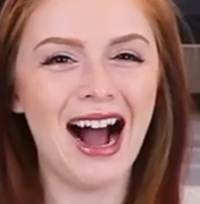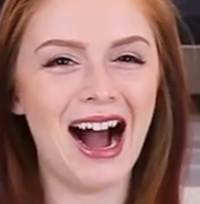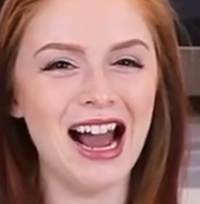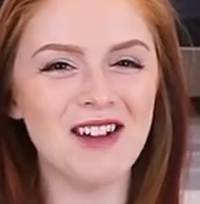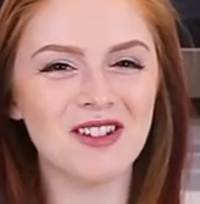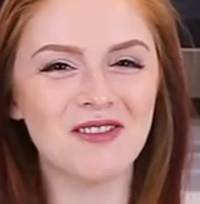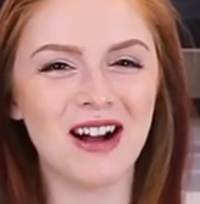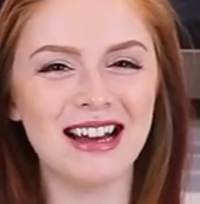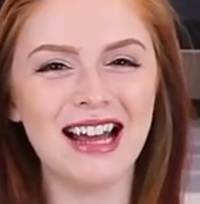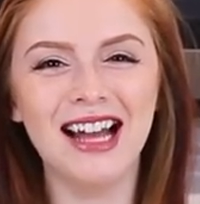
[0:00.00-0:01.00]
Hi
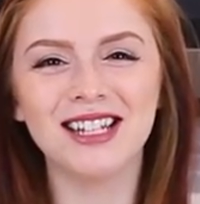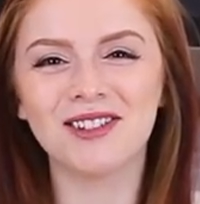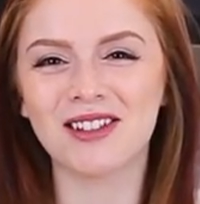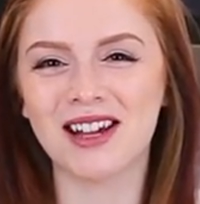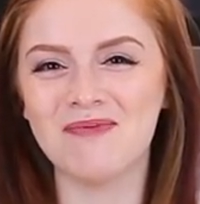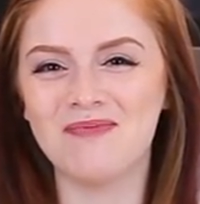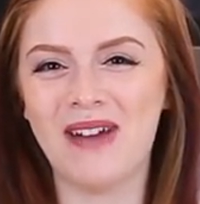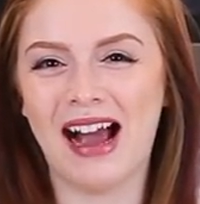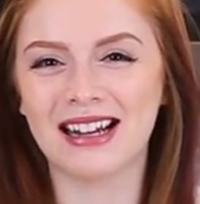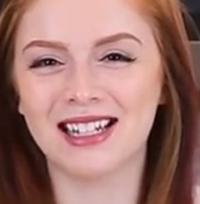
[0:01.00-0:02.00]
everyone and welcome
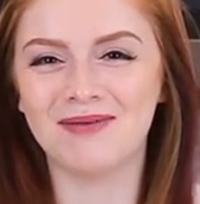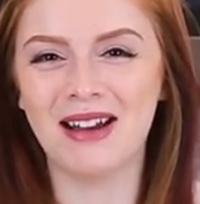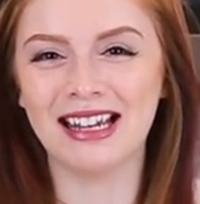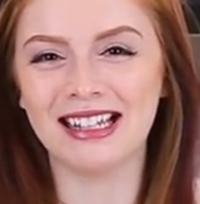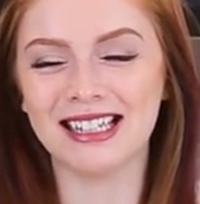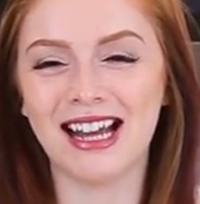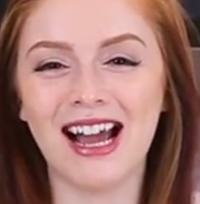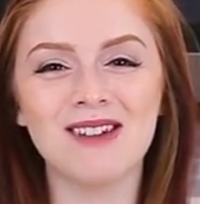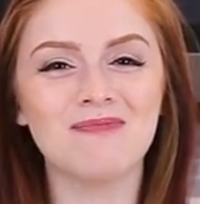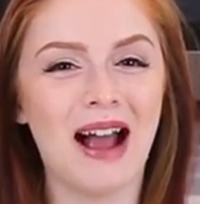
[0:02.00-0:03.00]
back to my kitchen. I
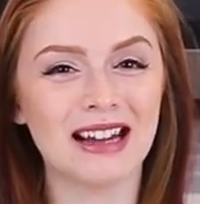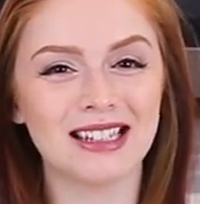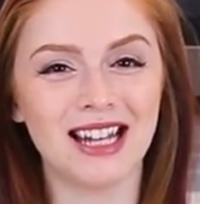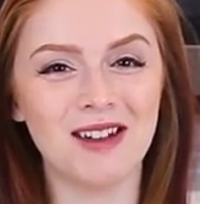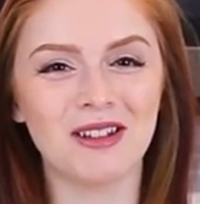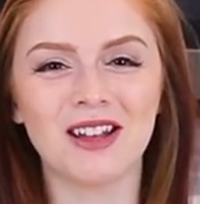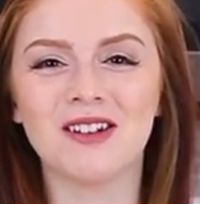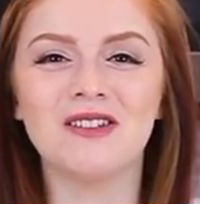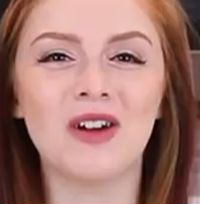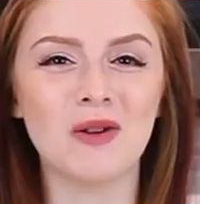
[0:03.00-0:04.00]
am back today with a
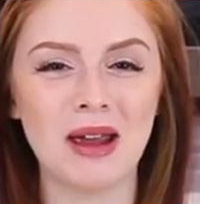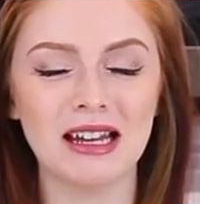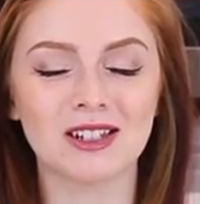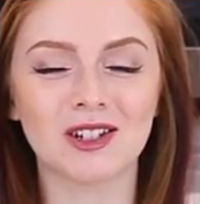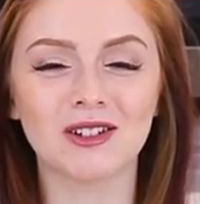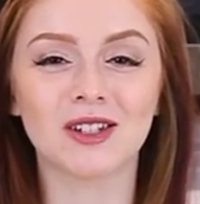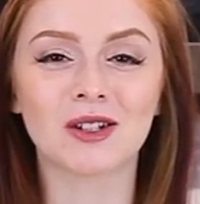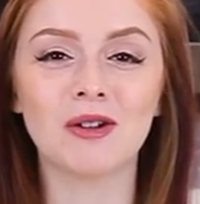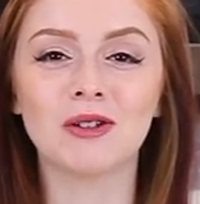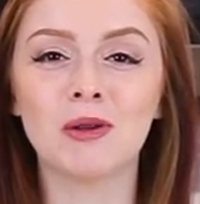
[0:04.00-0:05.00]
no-bake dessert that's
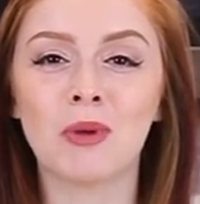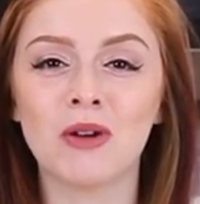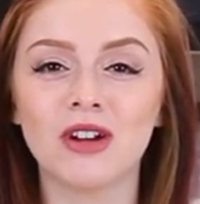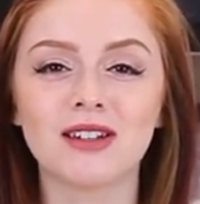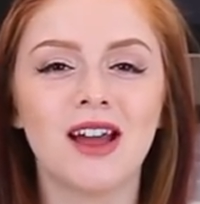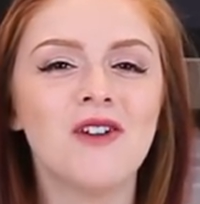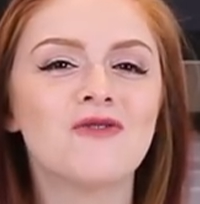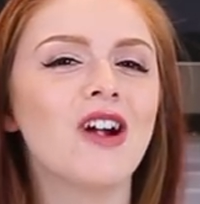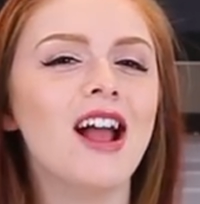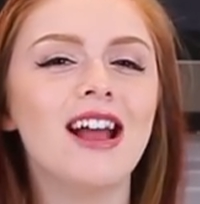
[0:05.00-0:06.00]
going to be perfect
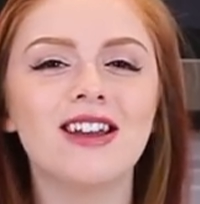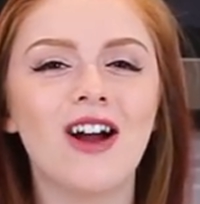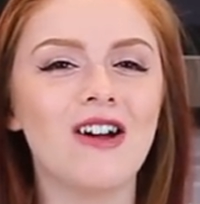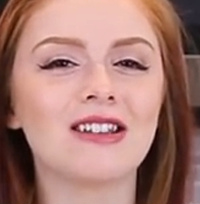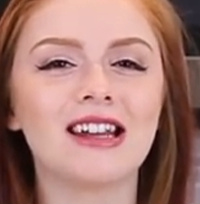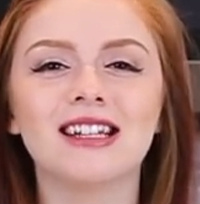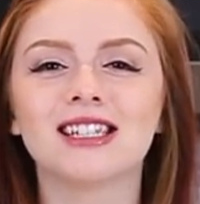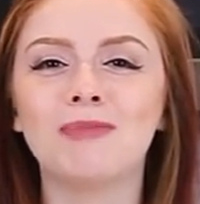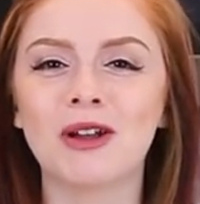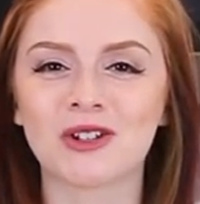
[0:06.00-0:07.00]
for any holiday,
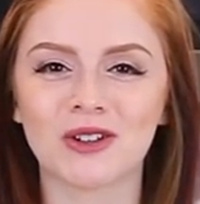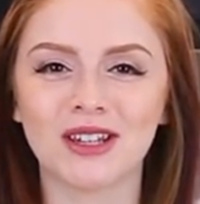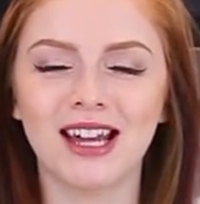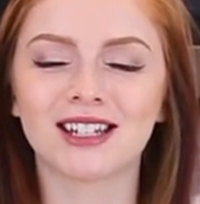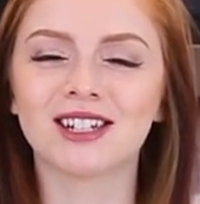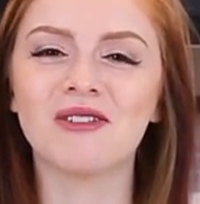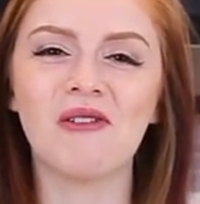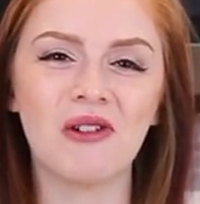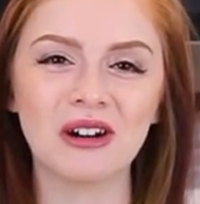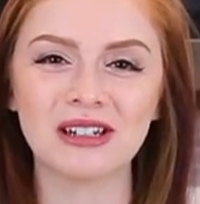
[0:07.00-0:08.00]
special occasion,
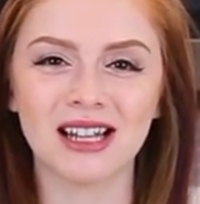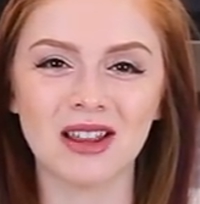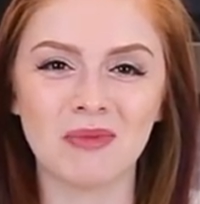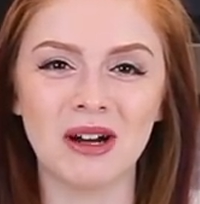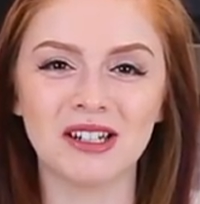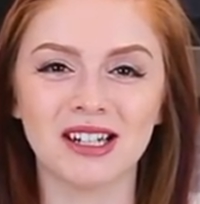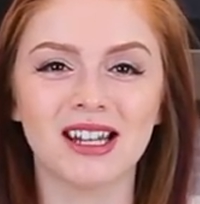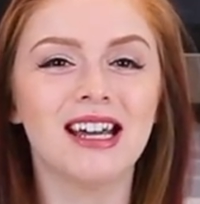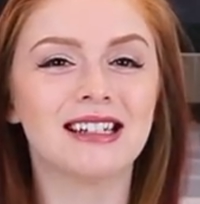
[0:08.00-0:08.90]
or celebration.